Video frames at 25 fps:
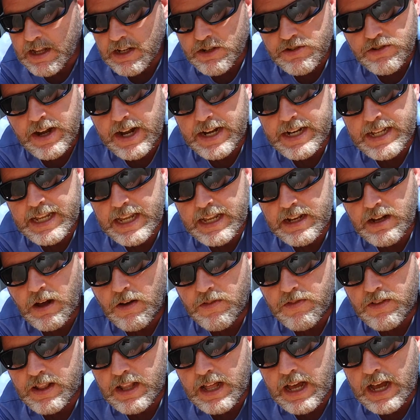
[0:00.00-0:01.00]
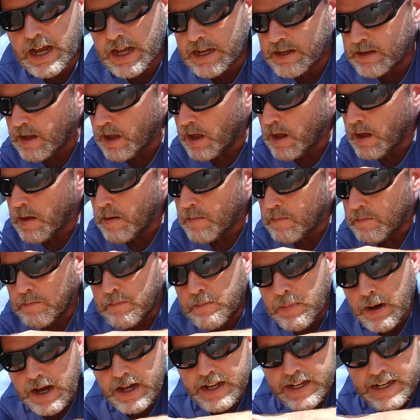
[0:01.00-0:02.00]
trying to get off the line.
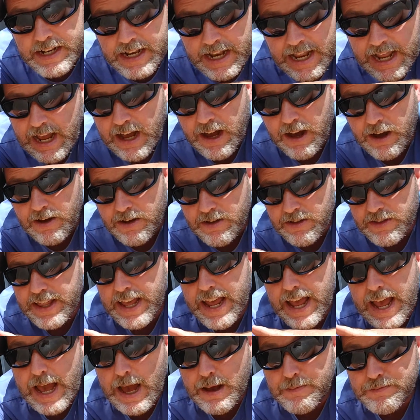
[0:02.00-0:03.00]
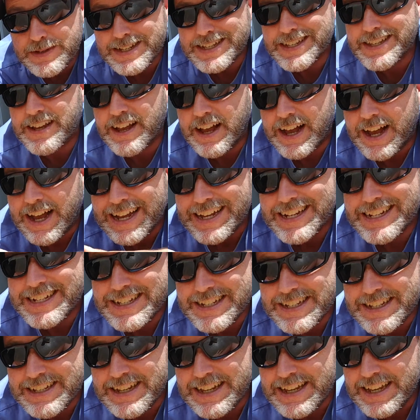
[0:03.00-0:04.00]
But now, the happy side,
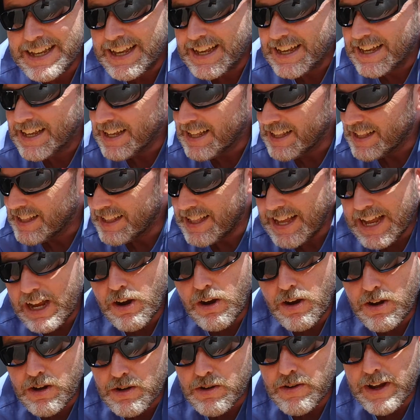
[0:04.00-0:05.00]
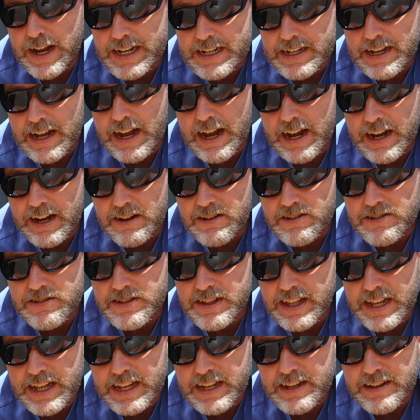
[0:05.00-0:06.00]
they are great tires.
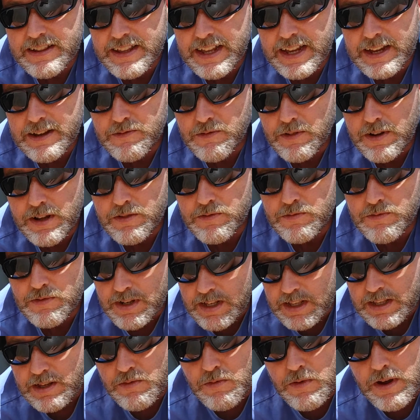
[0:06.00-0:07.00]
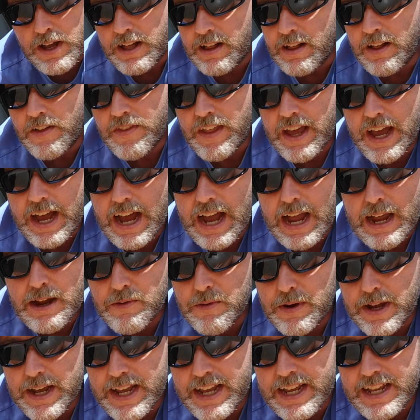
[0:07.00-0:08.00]
They run really well on the
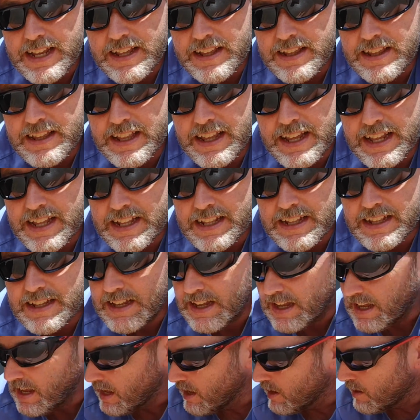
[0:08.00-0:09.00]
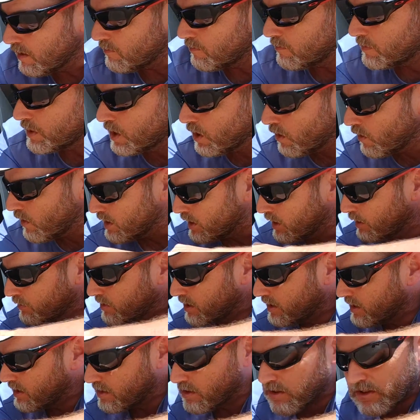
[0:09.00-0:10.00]
highway, and going up
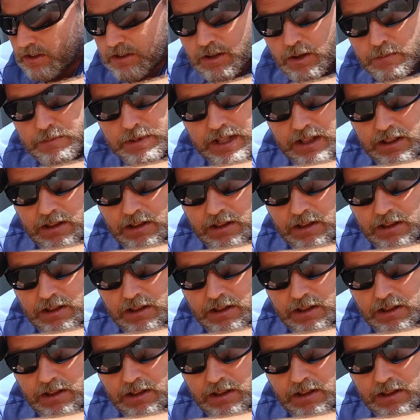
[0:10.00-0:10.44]
to this a little bit